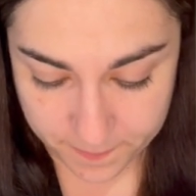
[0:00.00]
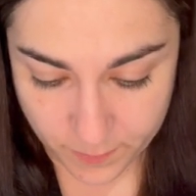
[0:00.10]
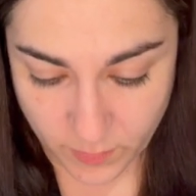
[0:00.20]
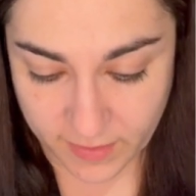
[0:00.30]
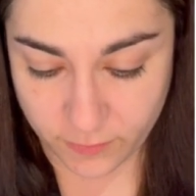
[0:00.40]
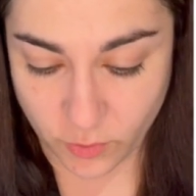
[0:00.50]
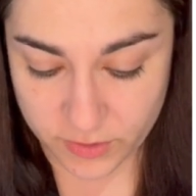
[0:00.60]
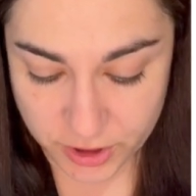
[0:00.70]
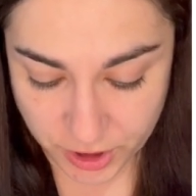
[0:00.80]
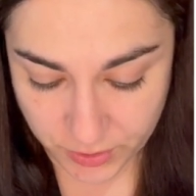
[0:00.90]
When I've
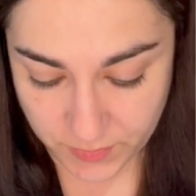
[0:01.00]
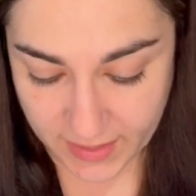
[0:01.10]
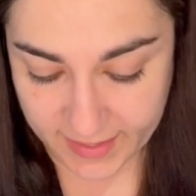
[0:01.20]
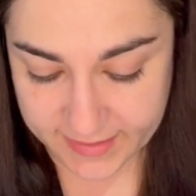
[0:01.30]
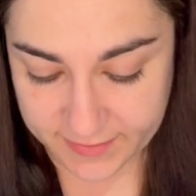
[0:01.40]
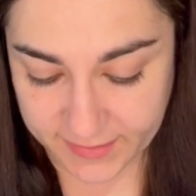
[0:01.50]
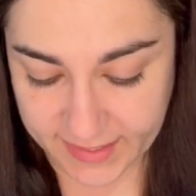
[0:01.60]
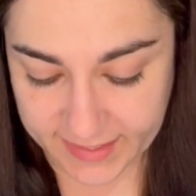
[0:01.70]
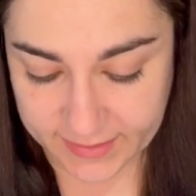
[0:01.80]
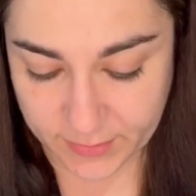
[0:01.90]
got two negatives
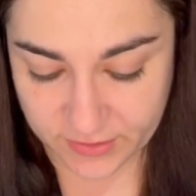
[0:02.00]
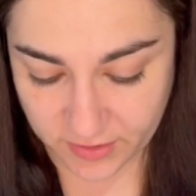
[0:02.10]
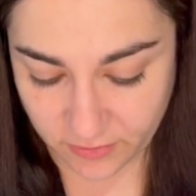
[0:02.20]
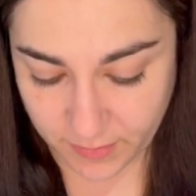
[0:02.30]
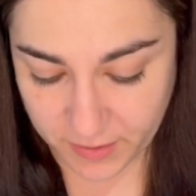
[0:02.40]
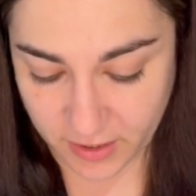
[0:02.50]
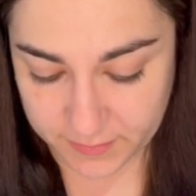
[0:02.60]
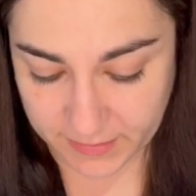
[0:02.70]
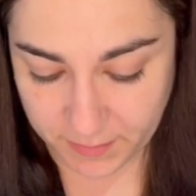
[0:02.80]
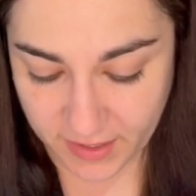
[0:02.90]
next to each other, it
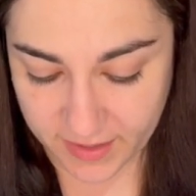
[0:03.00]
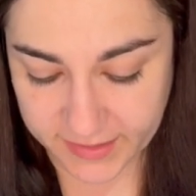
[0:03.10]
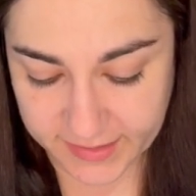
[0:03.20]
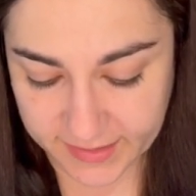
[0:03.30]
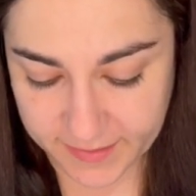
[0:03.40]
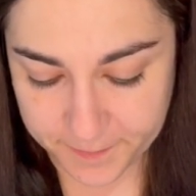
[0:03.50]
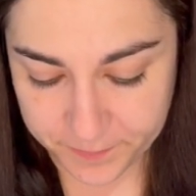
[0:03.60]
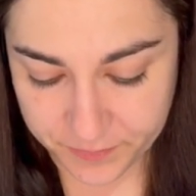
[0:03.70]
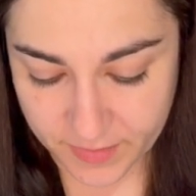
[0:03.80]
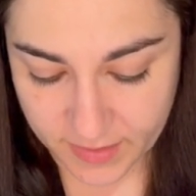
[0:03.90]
becomes a plus.
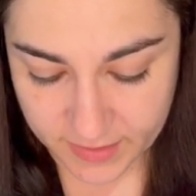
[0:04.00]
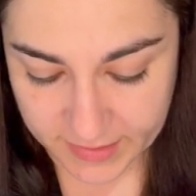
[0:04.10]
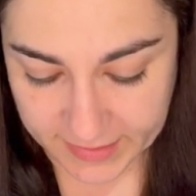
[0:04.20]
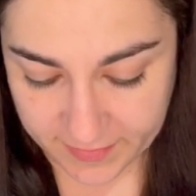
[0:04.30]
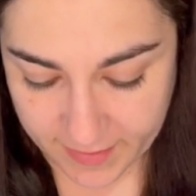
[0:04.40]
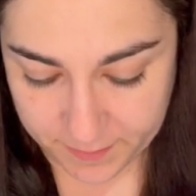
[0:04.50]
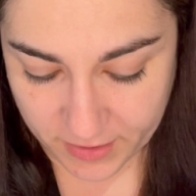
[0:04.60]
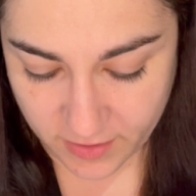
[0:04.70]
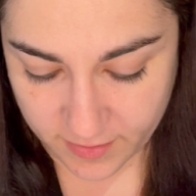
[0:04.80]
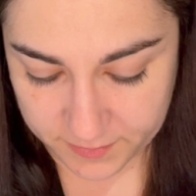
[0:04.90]
So that
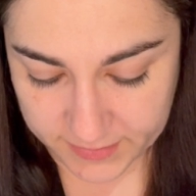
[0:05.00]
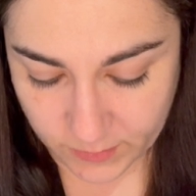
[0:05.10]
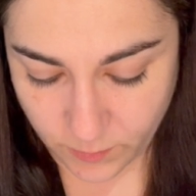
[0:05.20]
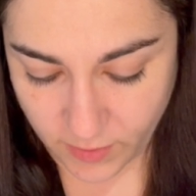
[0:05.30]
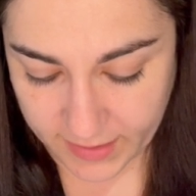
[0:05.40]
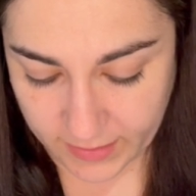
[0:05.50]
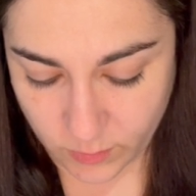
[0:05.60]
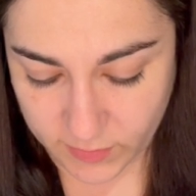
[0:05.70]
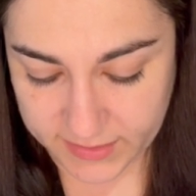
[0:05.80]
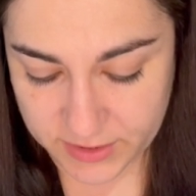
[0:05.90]
becomes y
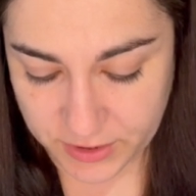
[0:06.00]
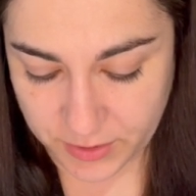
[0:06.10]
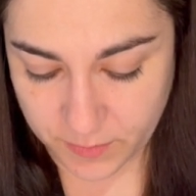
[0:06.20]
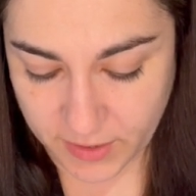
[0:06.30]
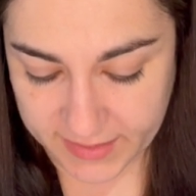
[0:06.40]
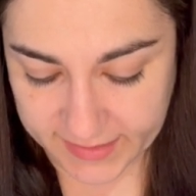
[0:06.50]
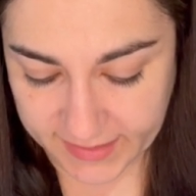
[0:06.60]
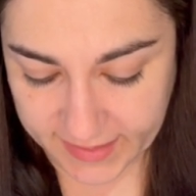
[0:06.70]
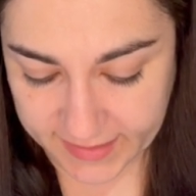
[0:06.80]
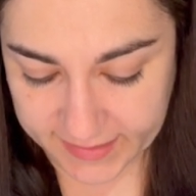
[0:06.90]
equals 2 minus
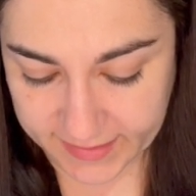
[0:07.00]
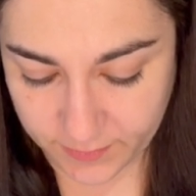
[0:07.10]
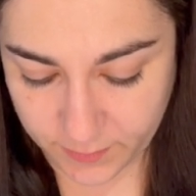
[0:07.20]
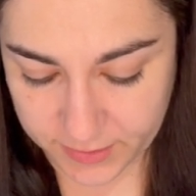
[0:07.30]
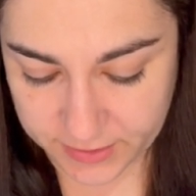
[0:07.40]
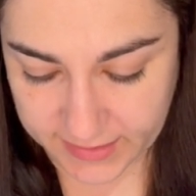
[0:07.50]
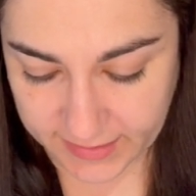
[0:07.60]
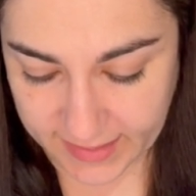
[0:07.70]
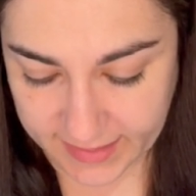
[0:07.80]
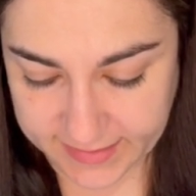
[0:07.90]
6, which is
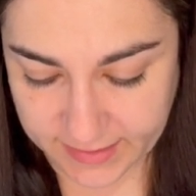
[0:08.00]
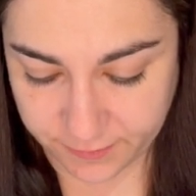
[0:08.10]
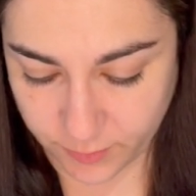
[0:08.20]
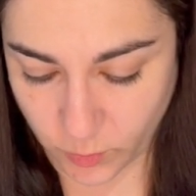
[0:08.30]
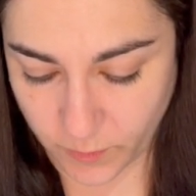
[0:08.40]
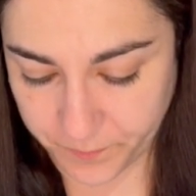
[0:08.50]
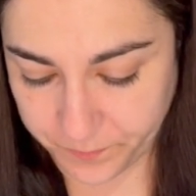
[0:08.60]
negative 4.